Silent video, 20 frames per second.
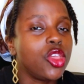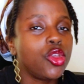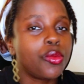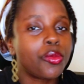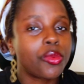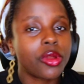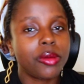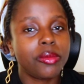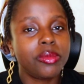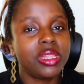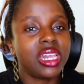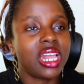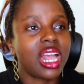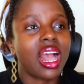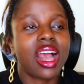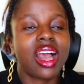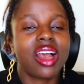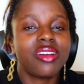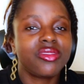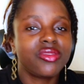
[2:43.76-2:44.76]
you probably
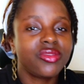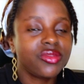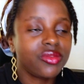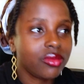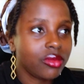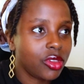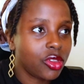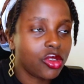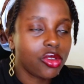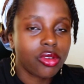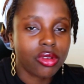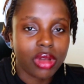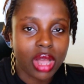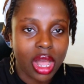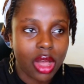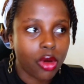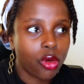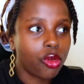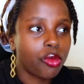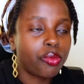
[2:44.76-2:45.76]
have, you know,
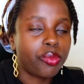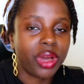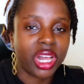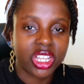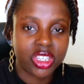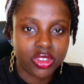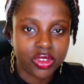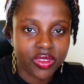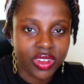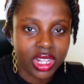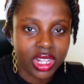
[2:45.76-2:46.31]
a whole bunch of